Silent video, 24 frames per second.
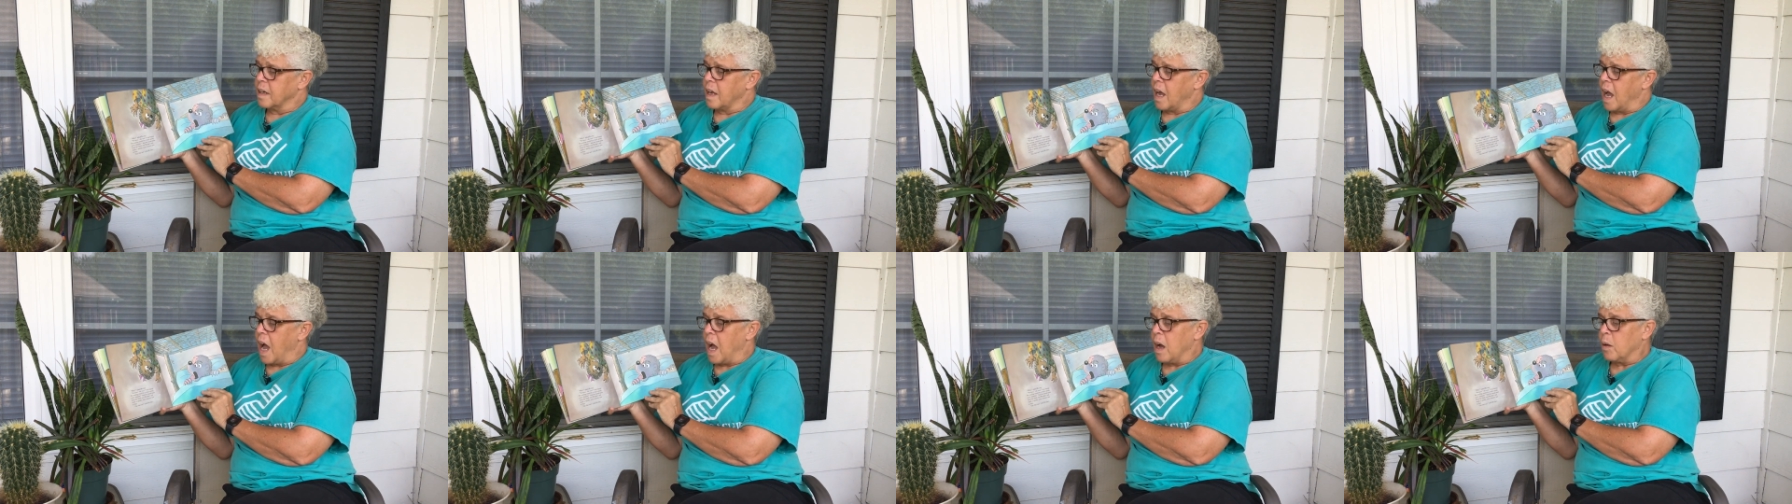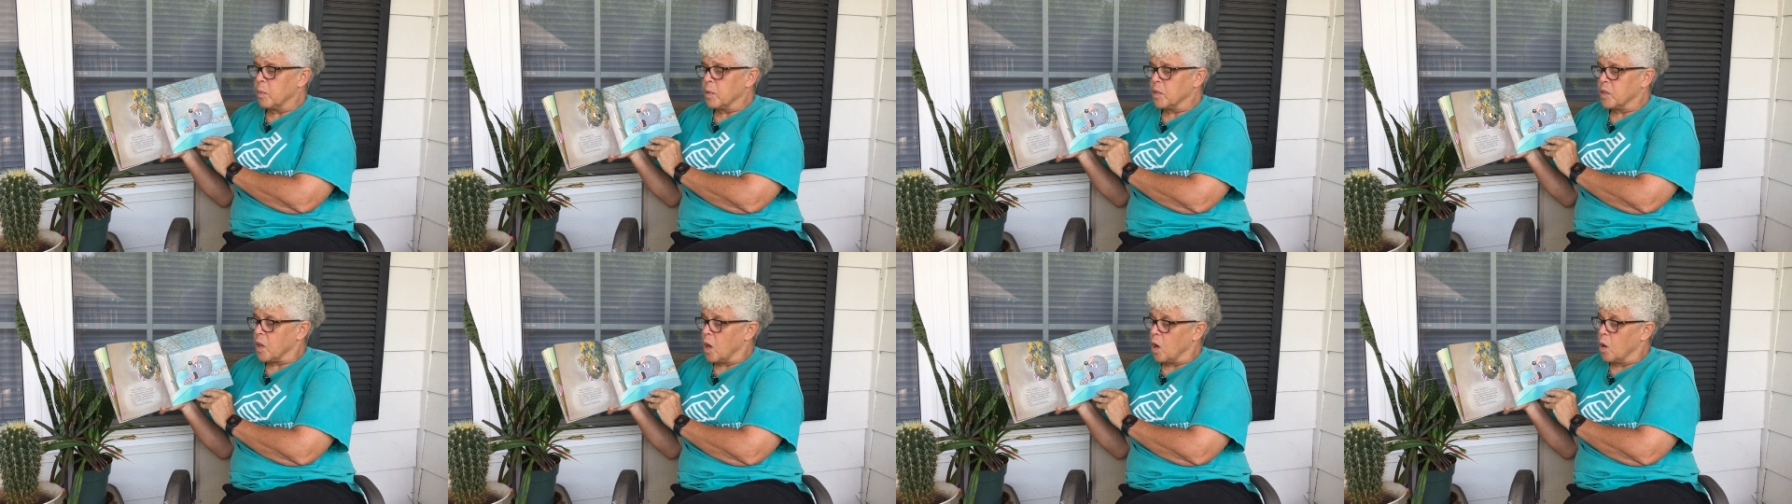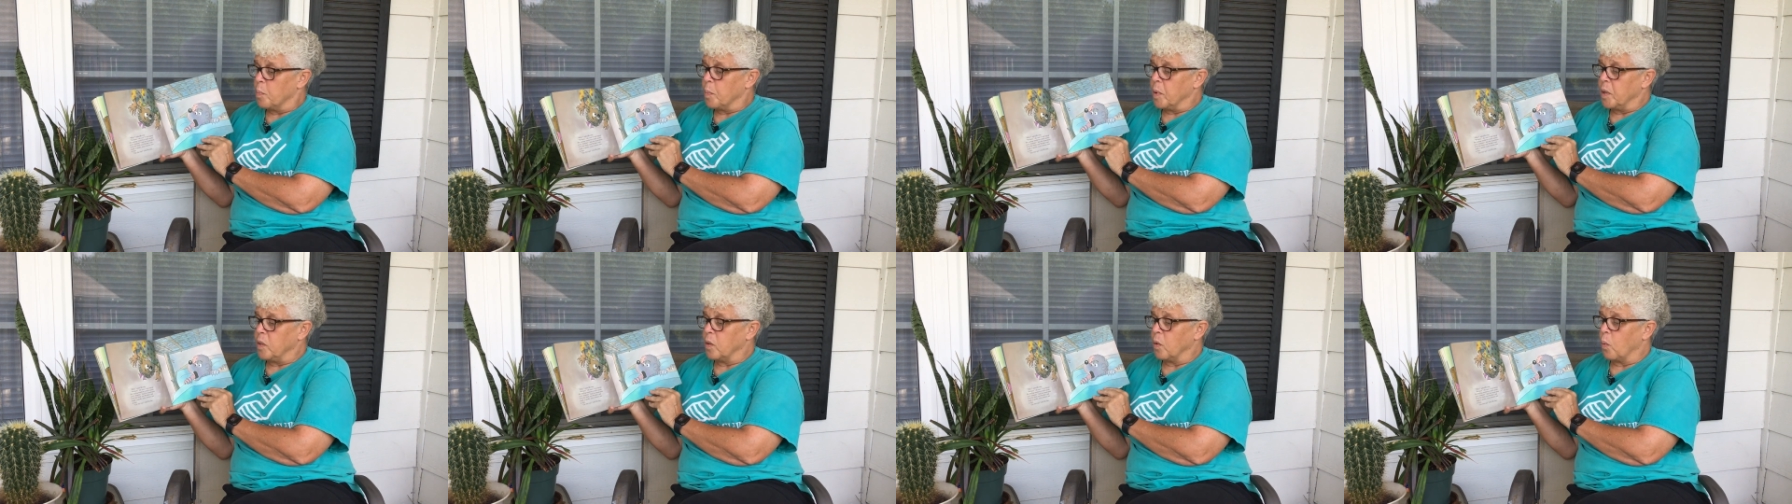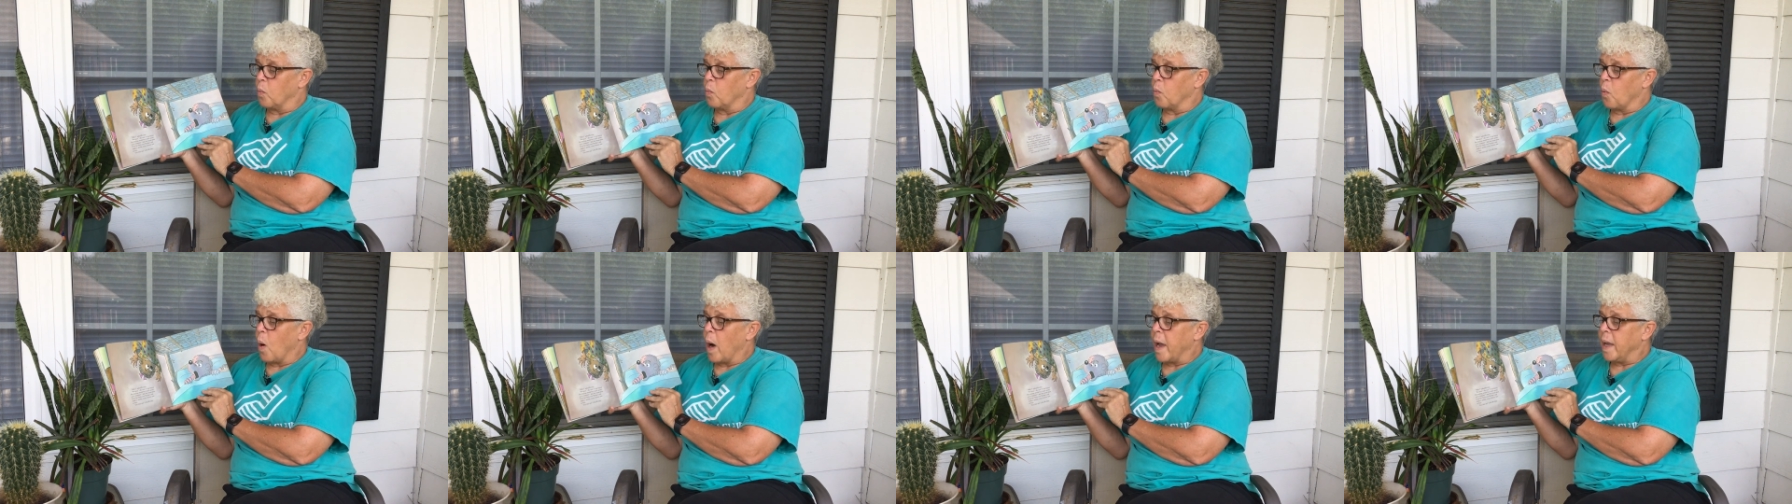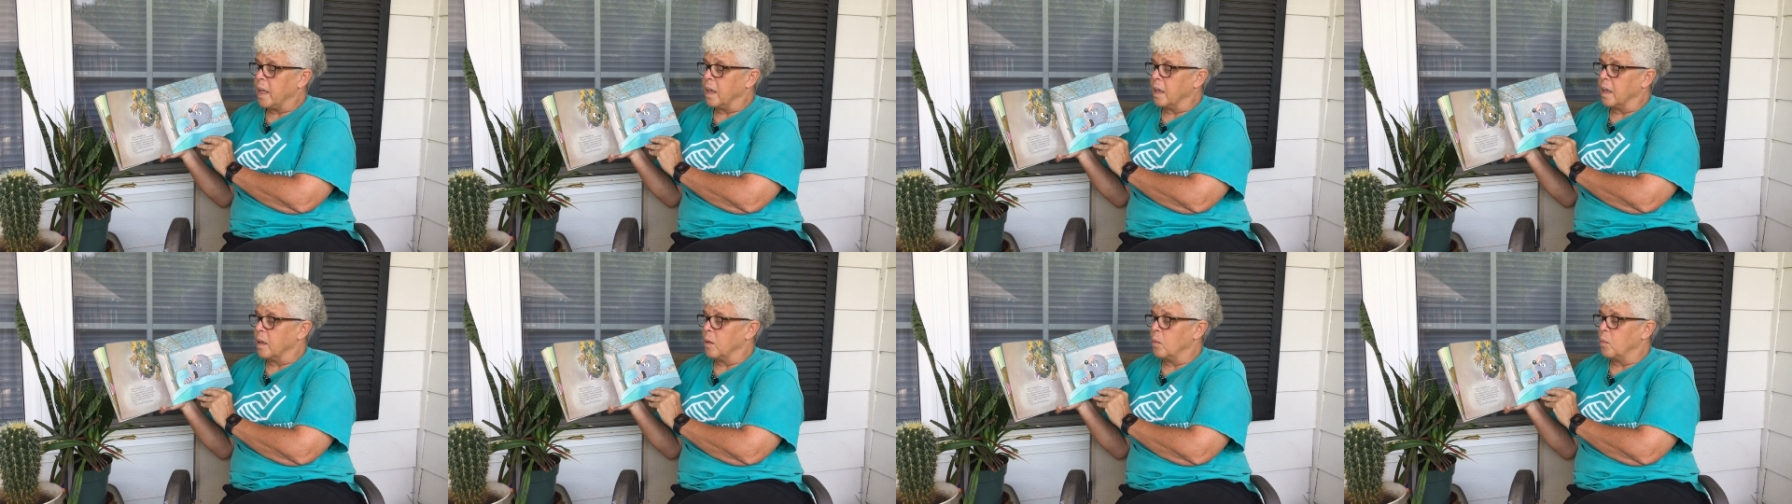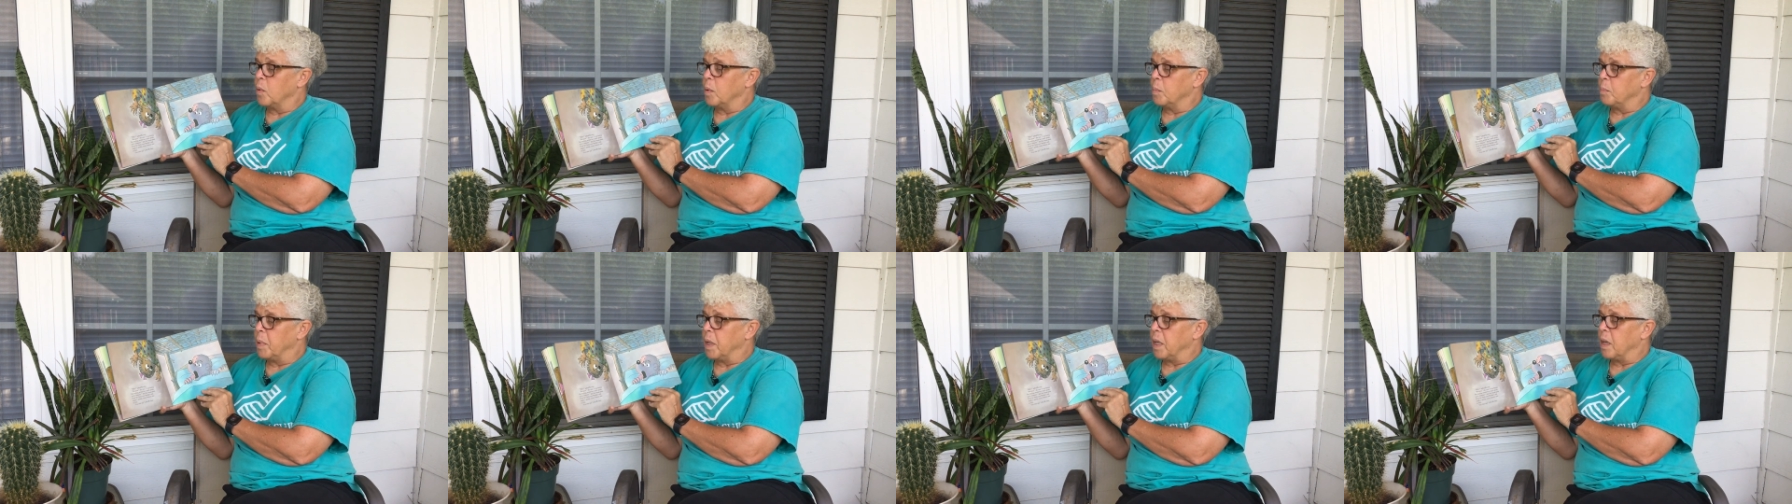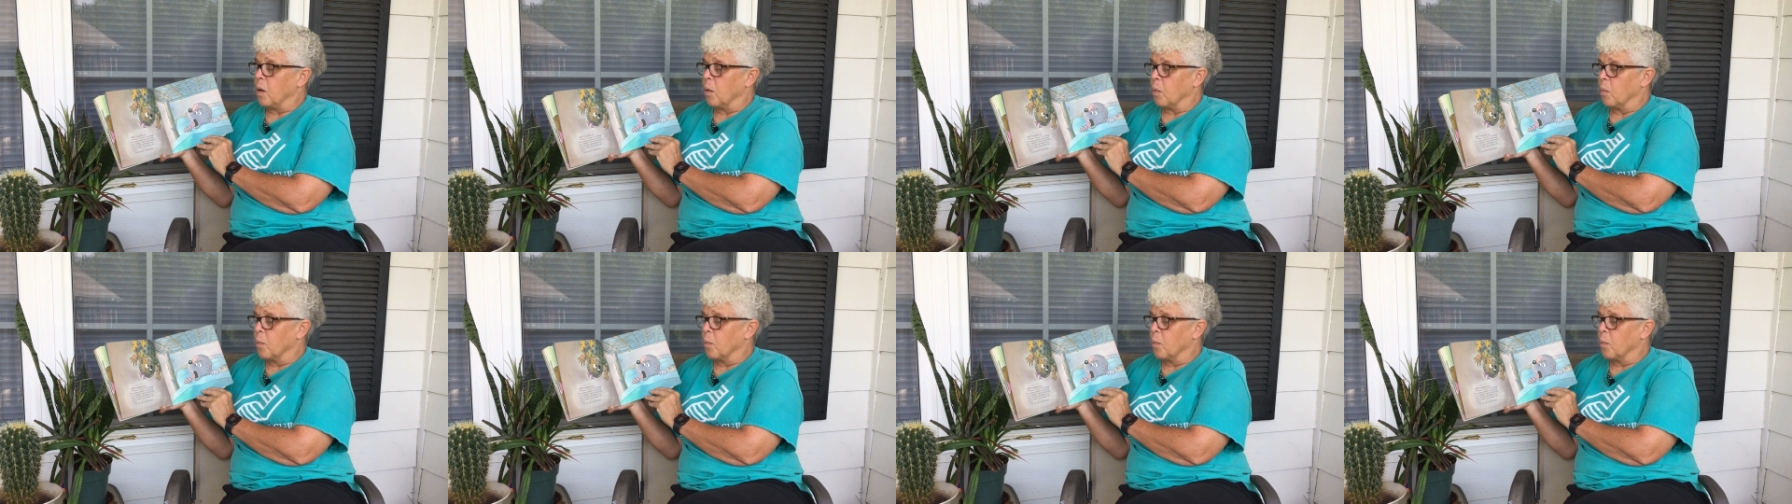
I was hoping the wailing would be a